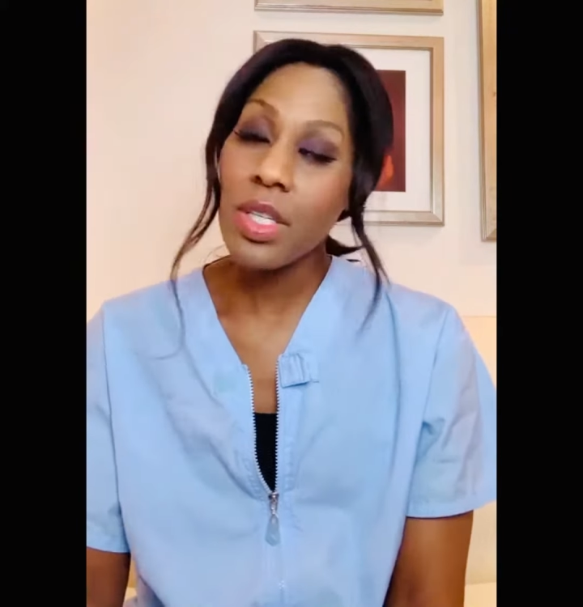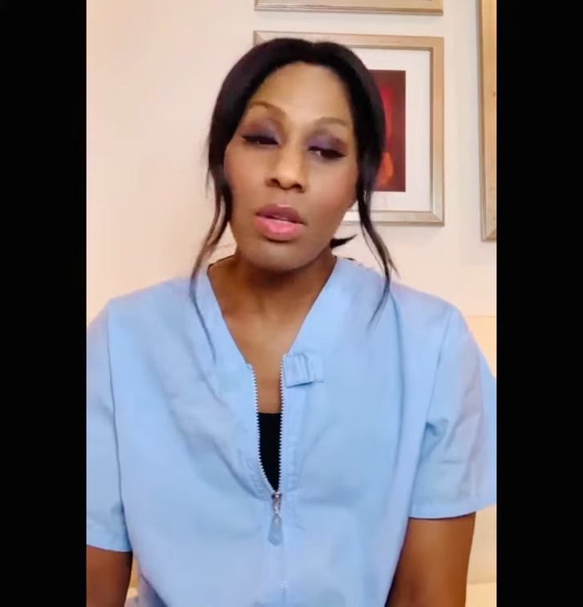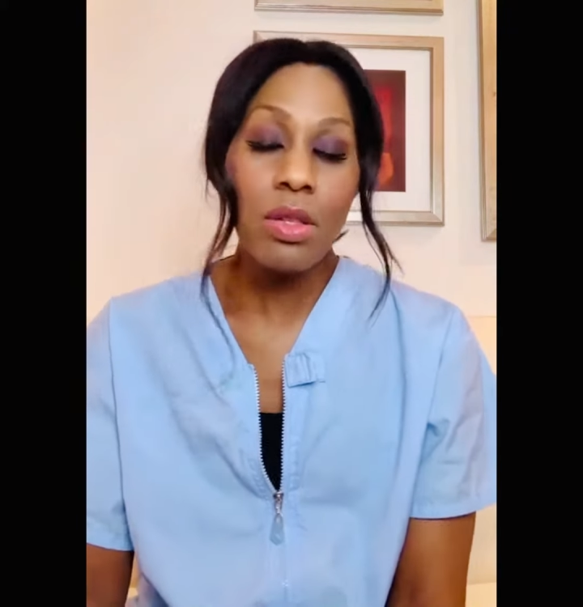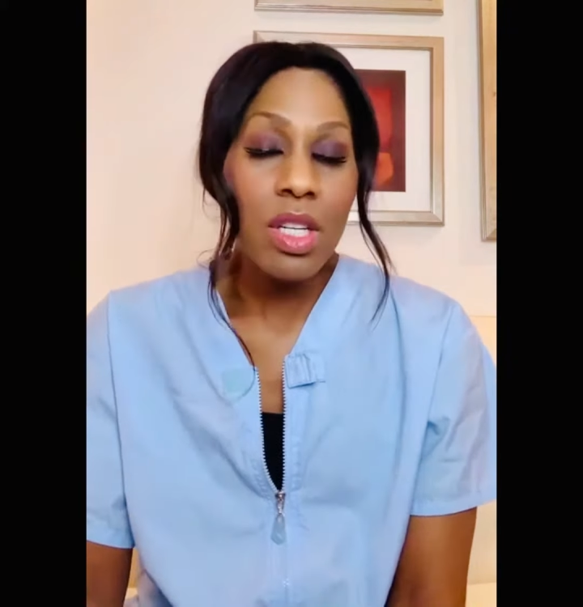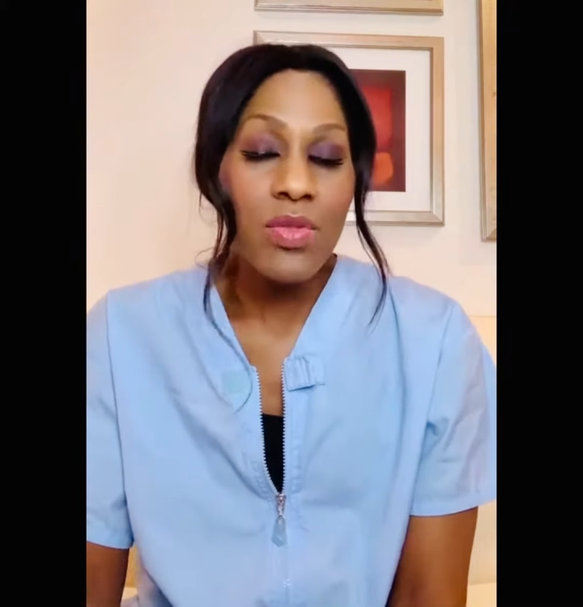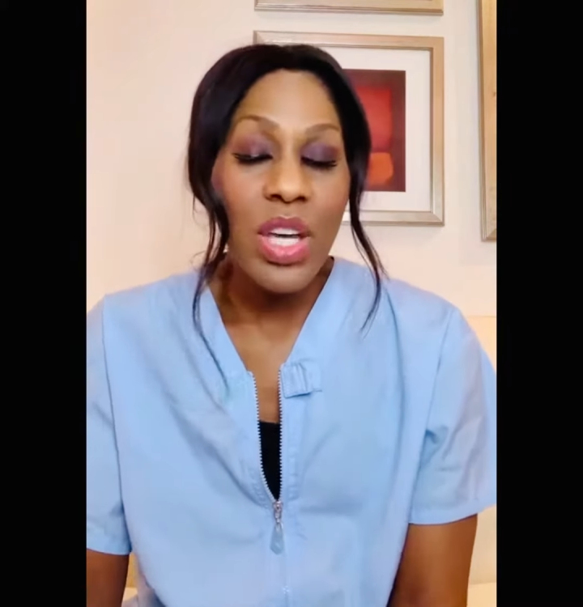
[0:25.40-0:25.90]

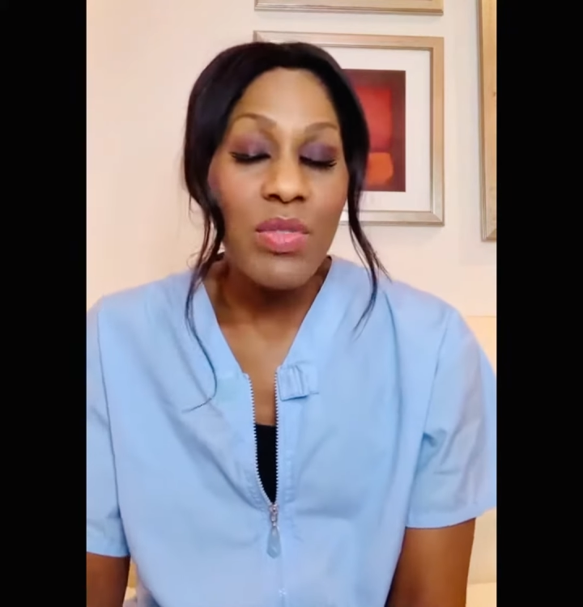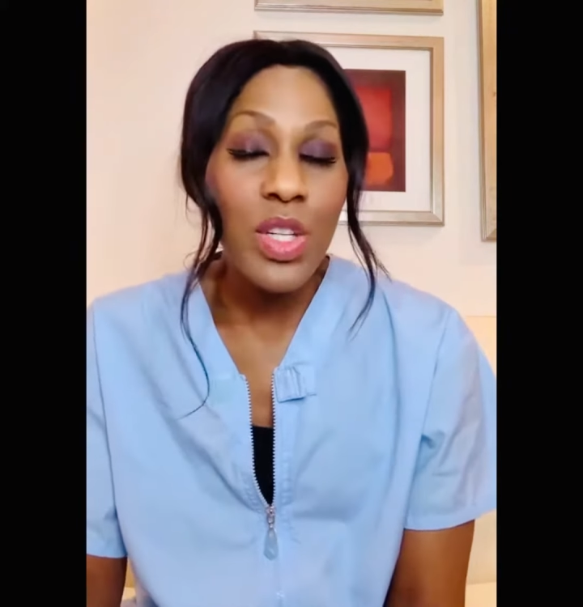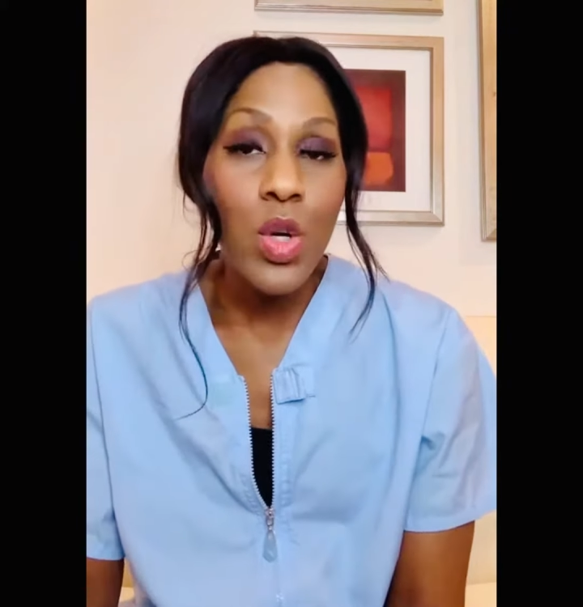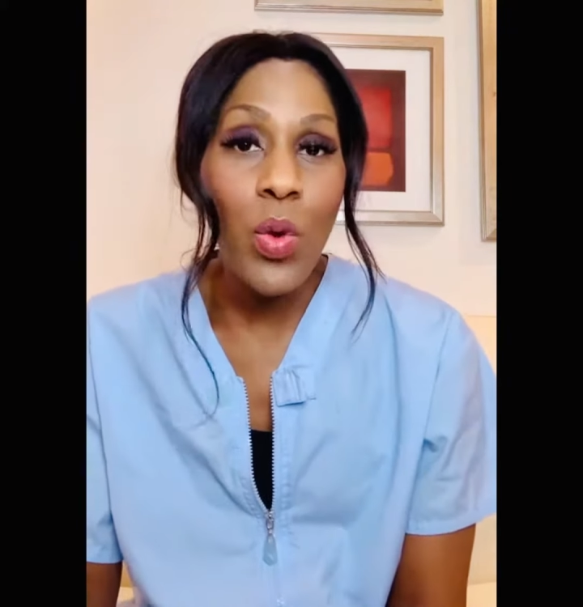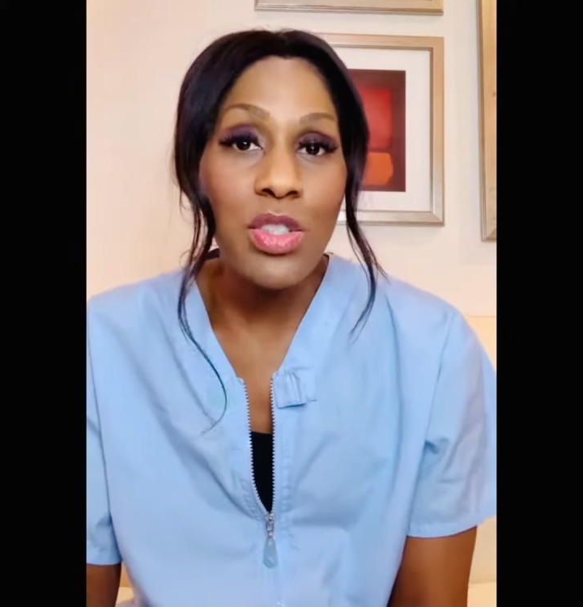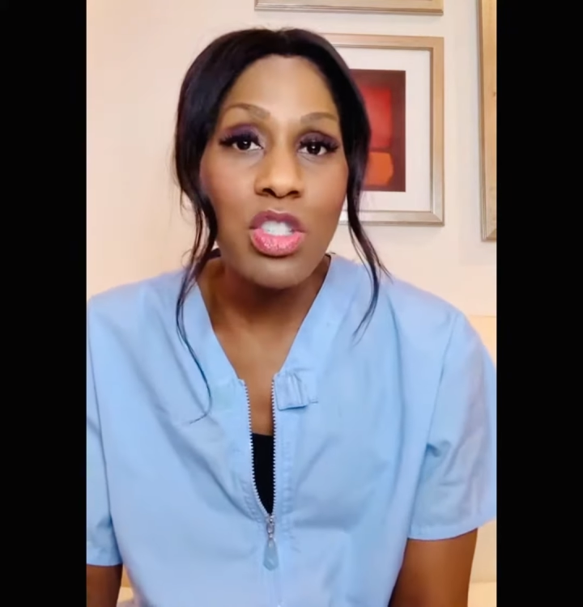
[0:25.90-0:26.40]
look, if you have any
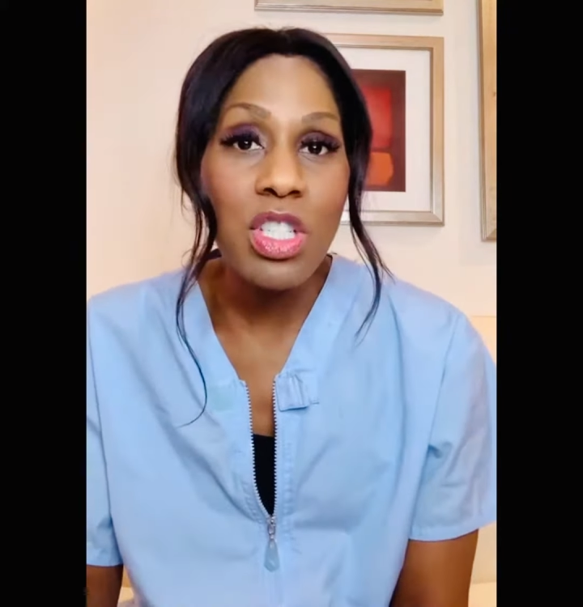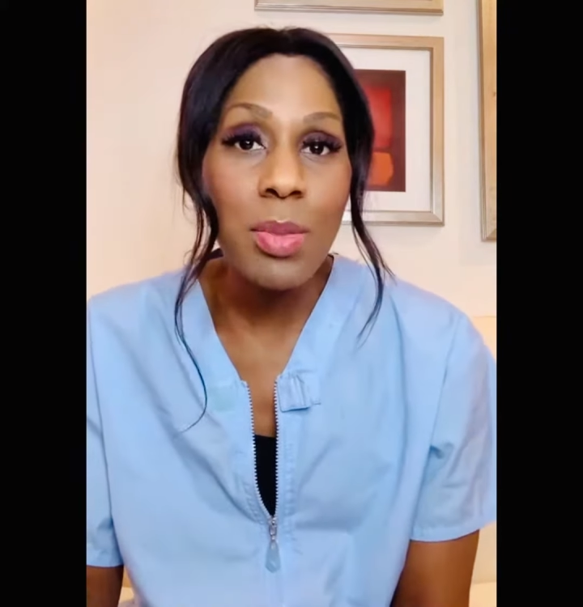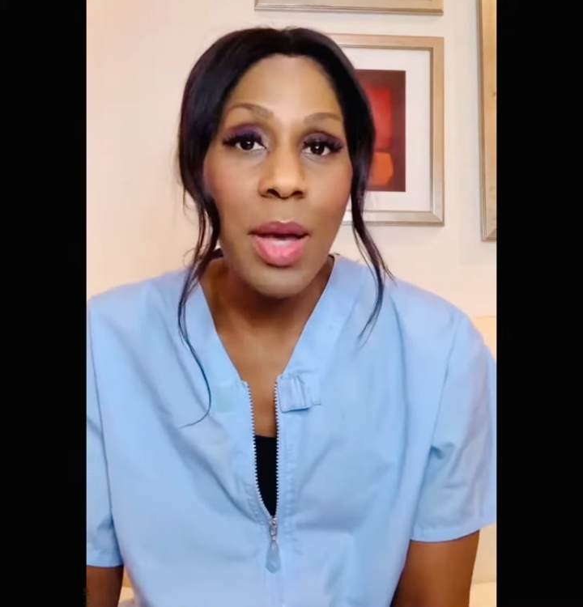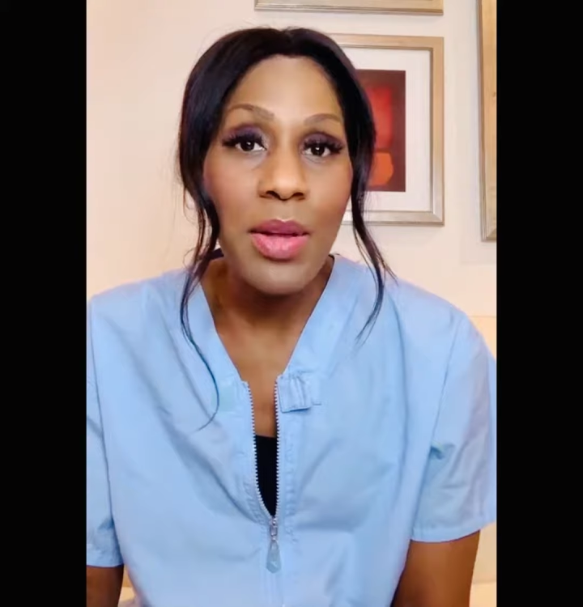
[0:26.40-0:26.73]
questions about